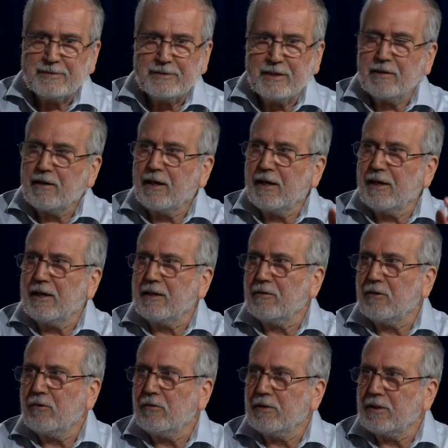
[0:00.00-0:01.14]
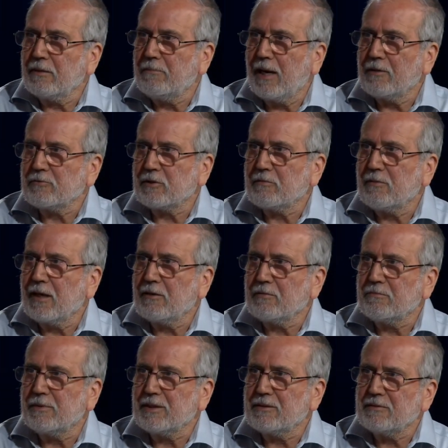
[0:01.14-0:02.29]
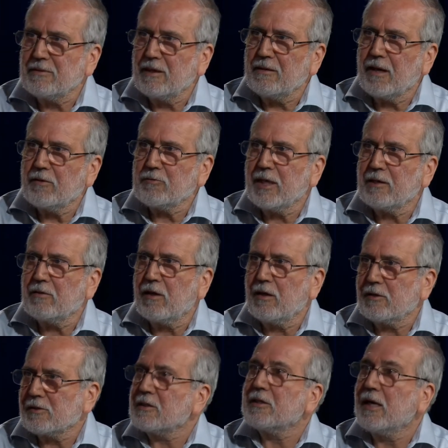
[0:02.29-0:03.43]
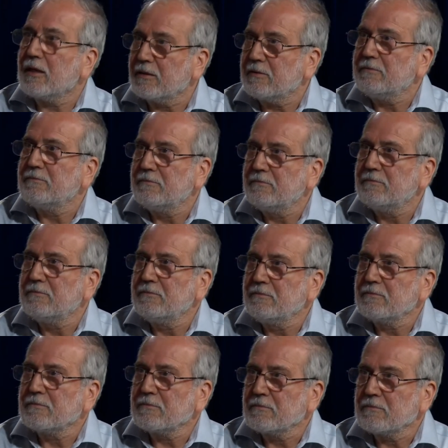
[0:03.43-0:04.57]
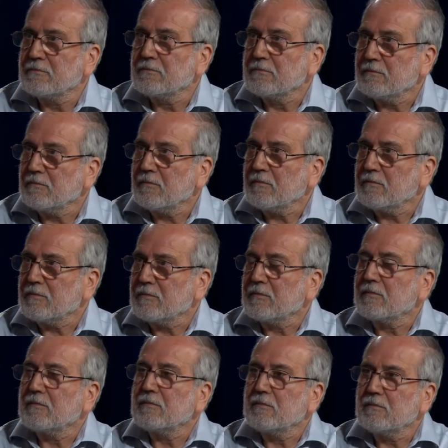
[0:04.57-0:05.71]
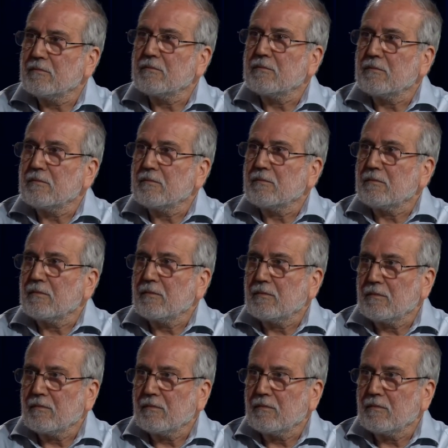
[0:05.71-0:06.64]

they're high and low and they bounce around, but around $10 a ton. $10 a ton, that would be a tax.